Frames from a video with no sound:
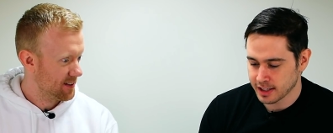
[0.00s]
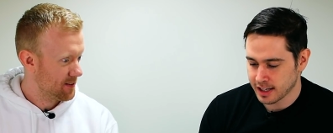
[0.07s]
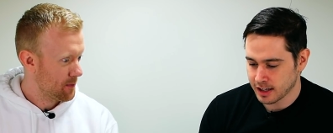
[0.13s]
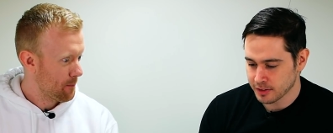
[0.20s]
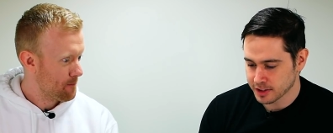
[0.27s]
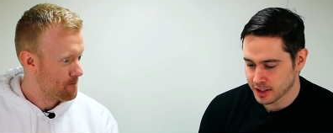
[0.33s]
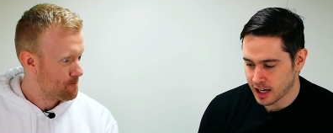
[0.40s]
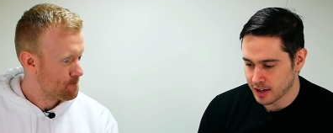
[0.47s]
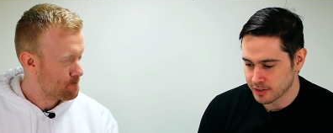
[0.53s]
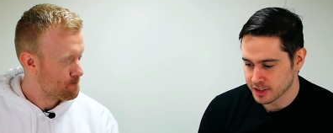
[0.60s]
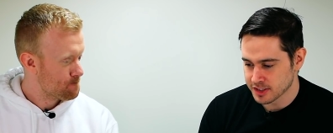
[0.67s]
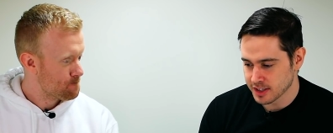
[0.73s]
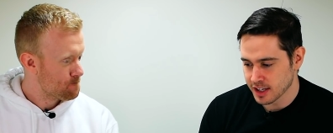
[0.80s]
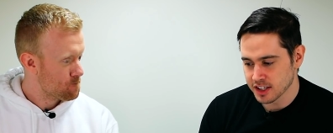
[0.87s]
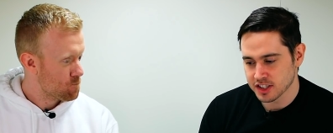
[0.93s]
Speaker 1: now the
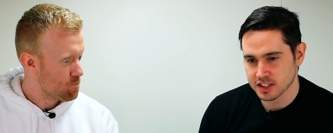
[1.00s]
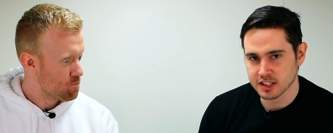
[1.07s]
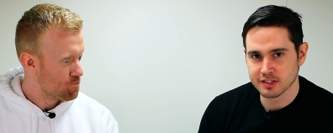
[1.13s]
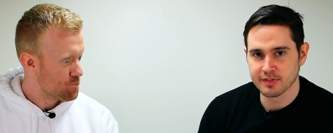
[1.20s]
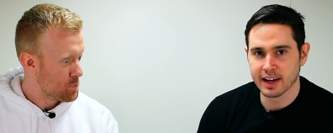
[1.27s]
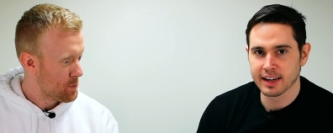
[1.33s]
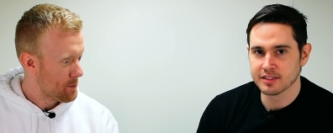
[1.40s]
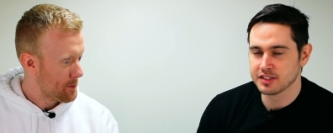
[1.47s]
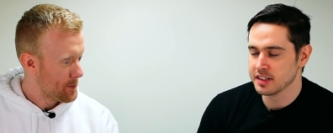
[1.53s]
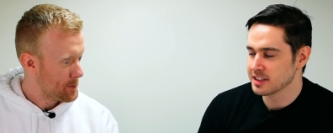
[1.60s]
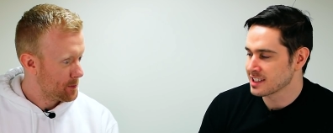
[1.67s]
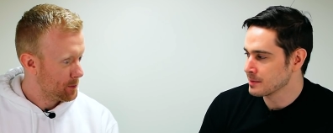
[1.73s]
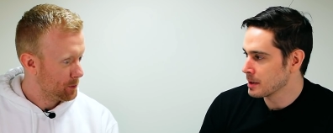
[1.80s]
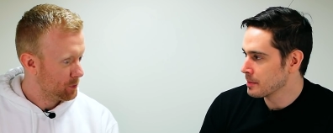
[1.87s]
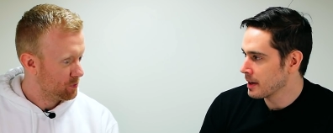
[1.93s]
conversation is 5G is going to
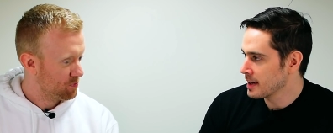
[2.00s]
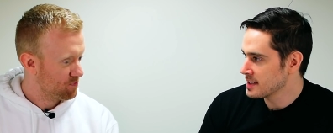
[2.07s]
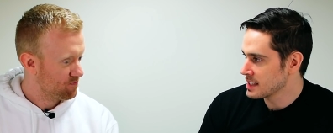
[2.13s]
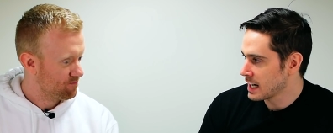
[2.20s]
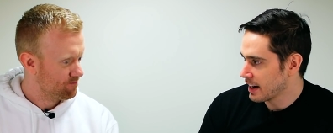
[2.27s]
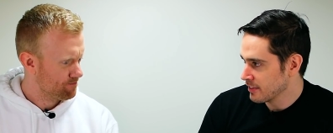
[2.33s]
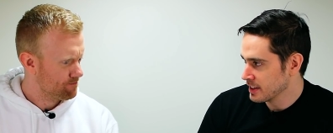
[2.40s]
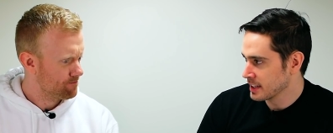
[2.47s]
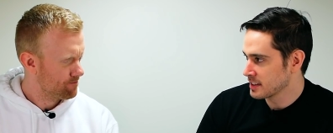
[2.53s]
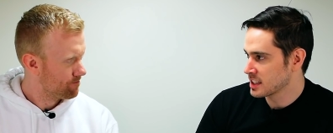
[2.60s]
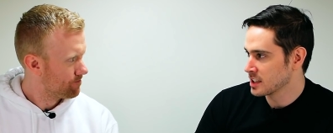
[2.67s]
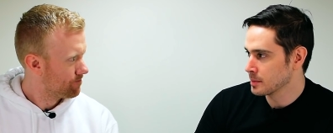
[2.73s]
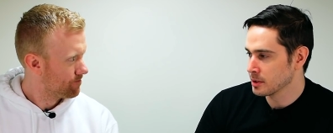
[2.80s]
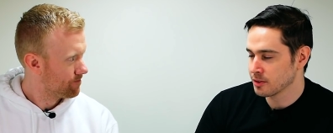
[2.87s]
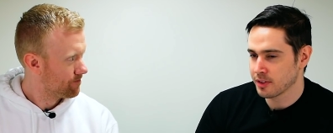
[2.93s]
be amazing, everything's going to be